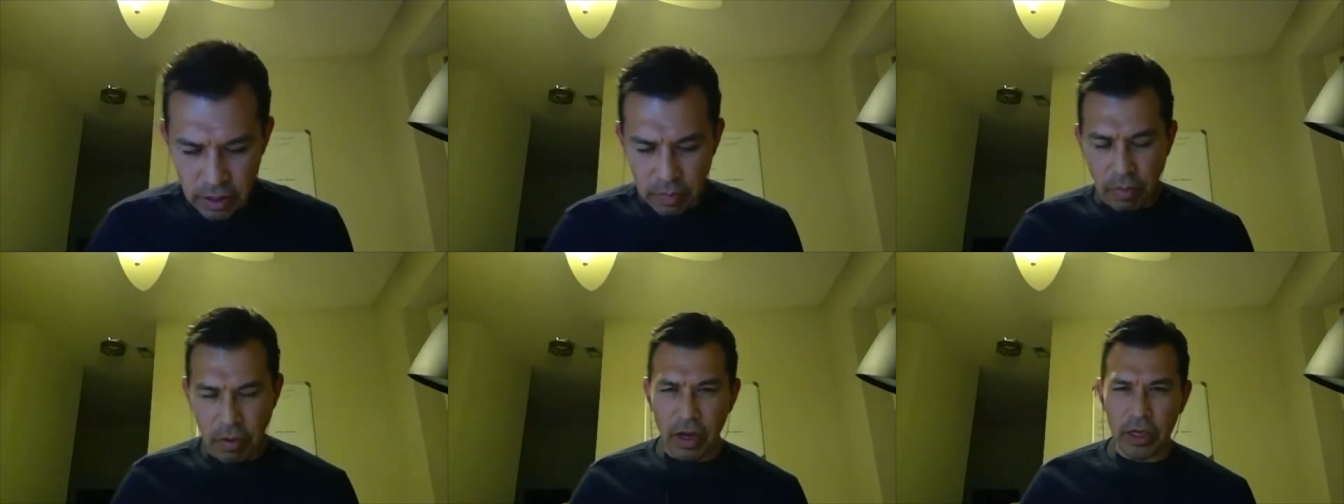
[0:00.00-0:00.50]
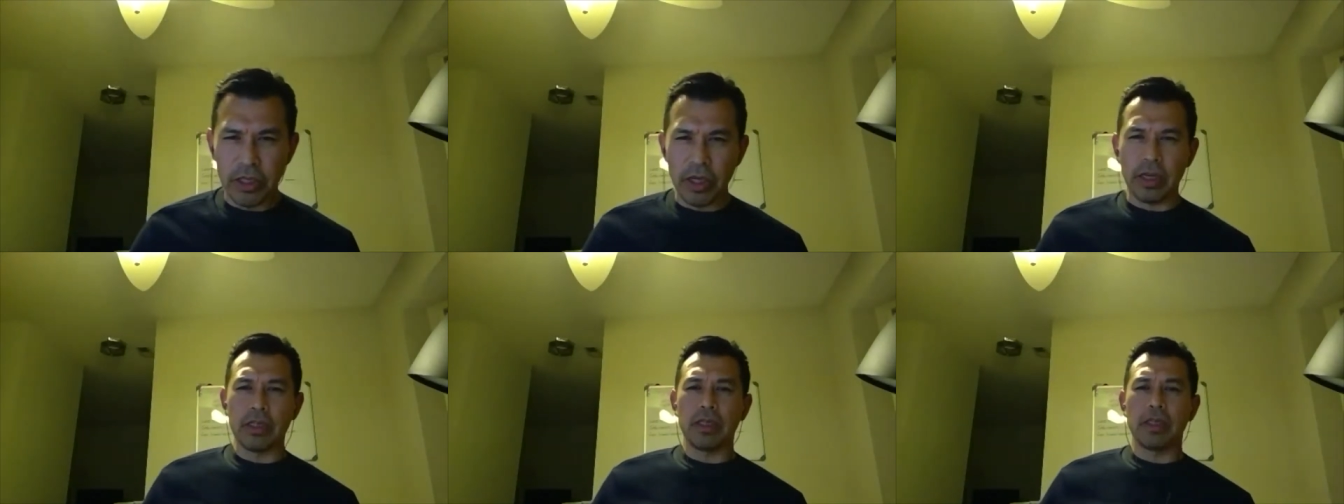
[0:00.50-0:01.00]

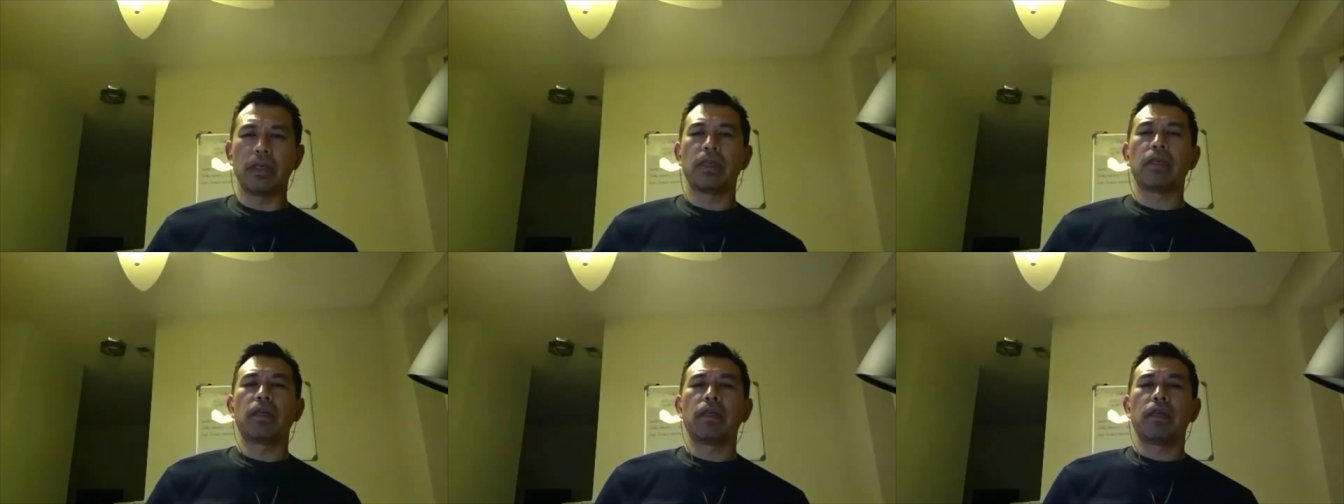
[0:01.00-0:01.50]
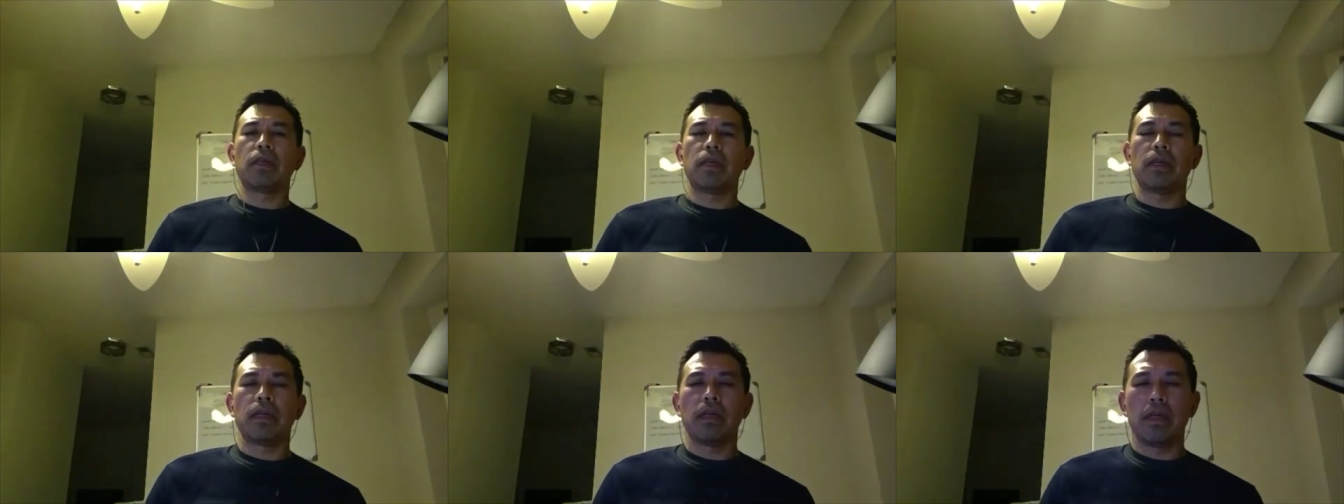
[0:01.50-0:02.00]
project,
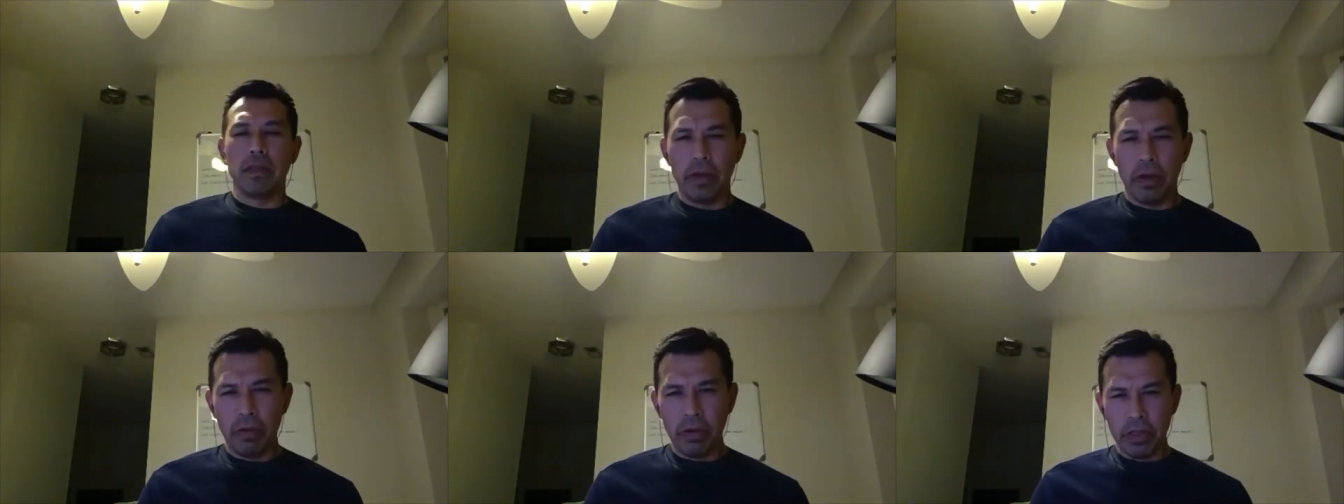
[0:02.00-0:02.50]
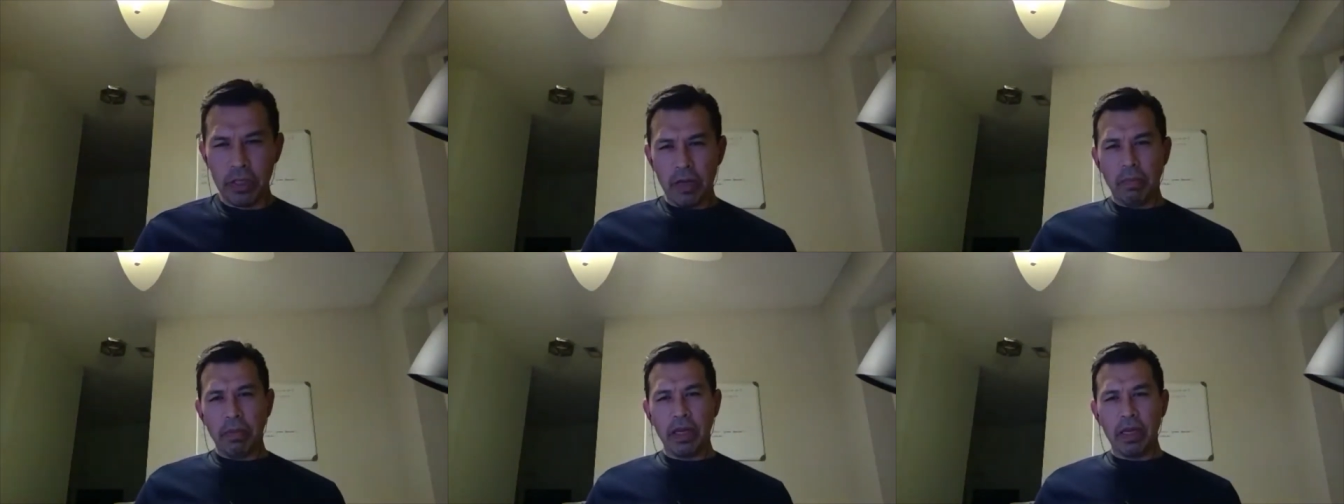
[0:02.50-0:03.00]
there is a
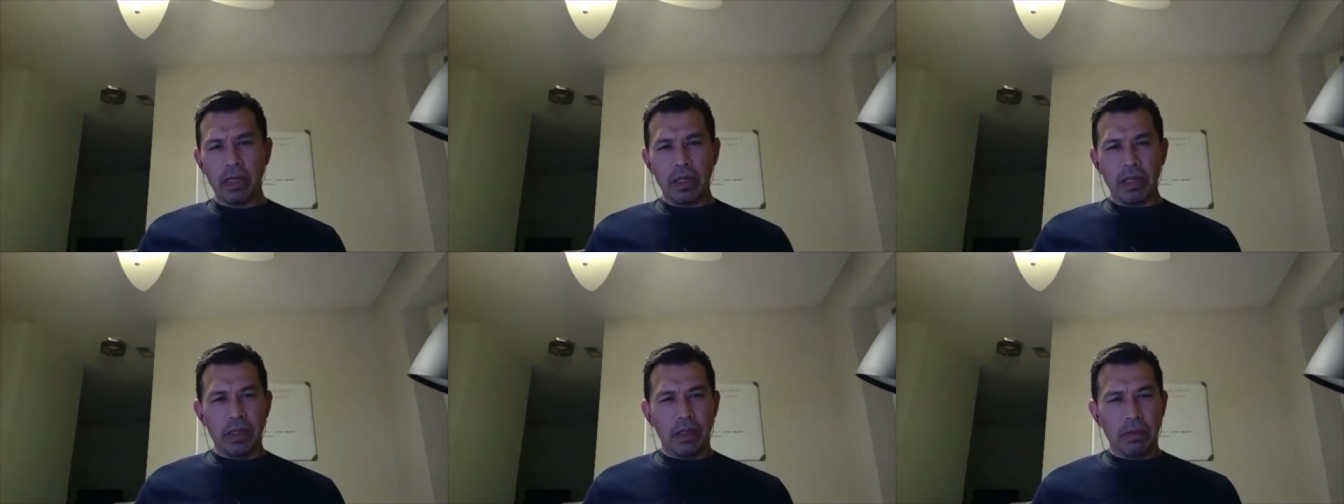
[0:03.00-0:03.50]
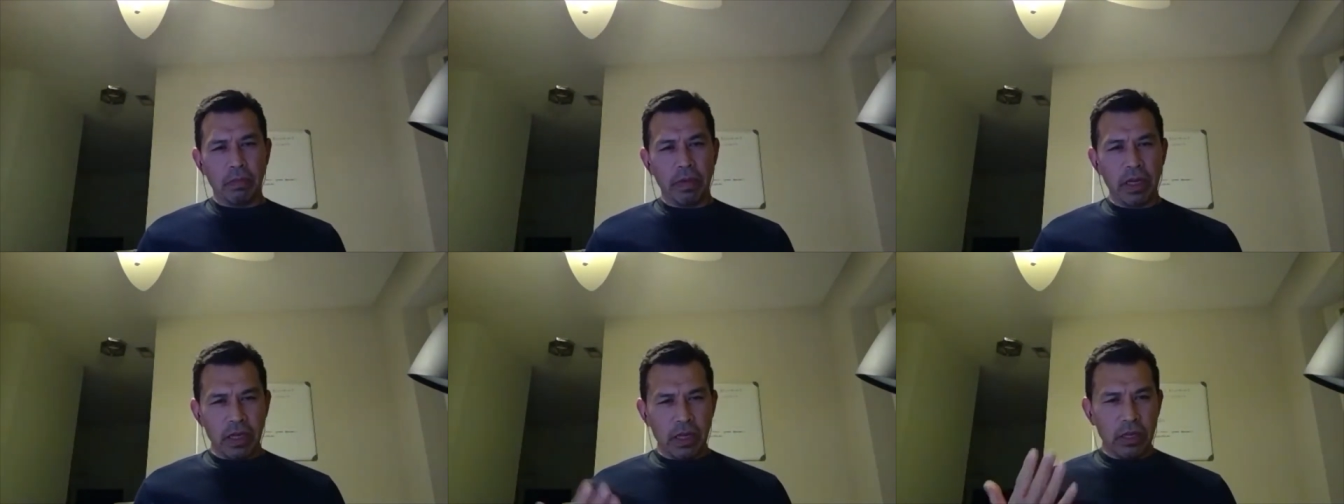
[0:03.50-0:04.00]
meaning
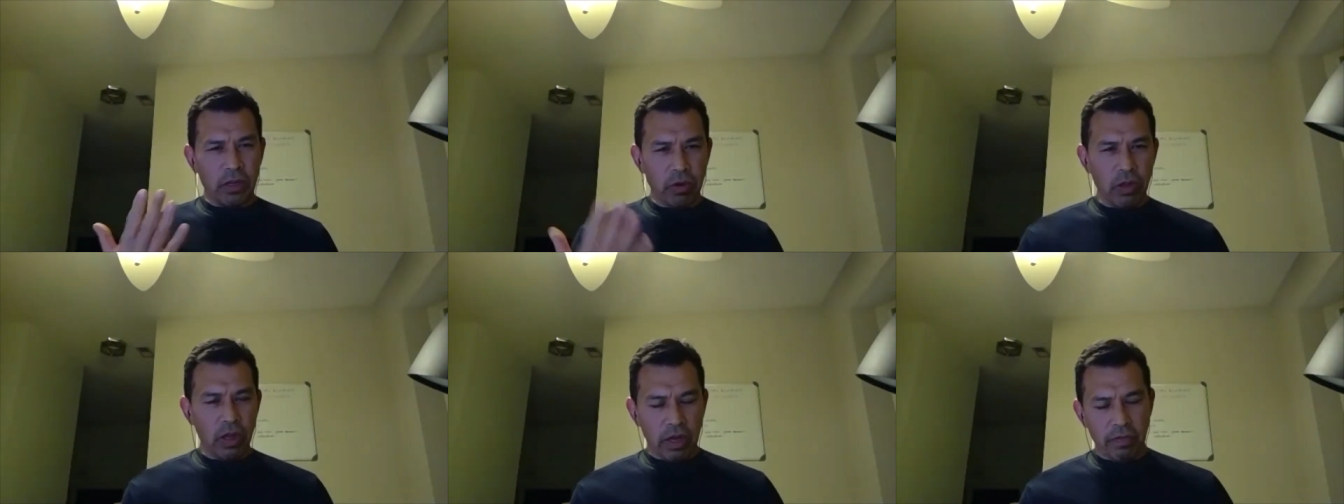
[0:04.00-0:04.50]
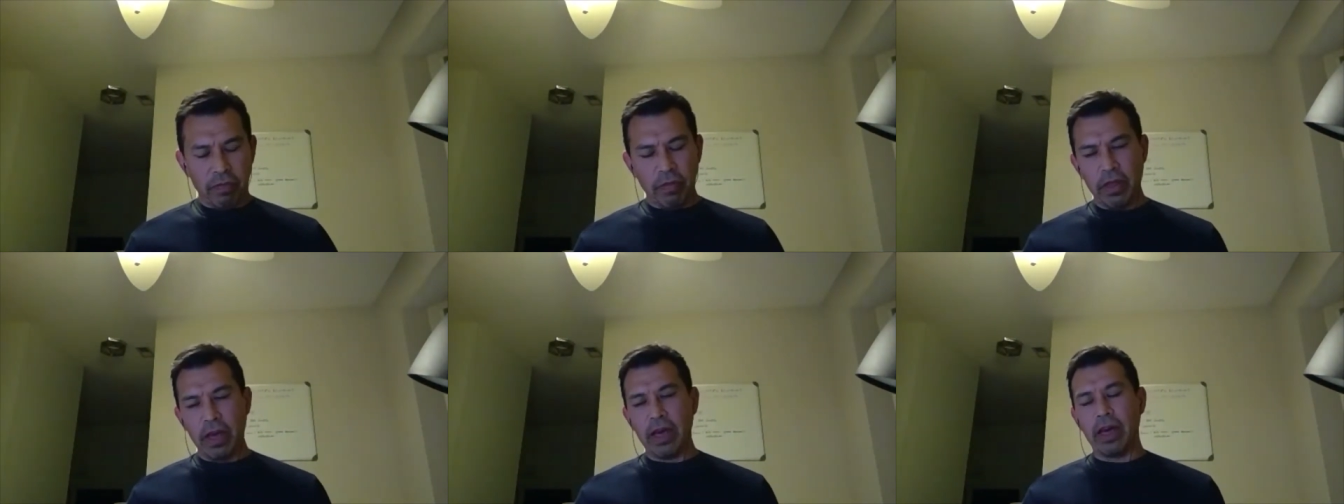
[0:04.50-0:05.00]
in your life for
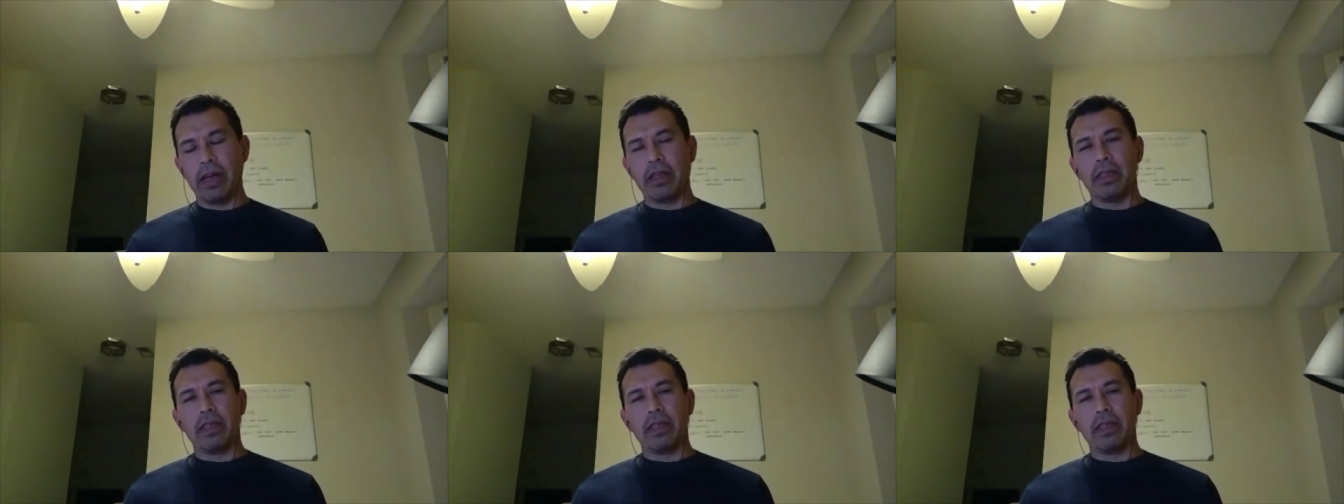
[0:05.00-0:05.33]
that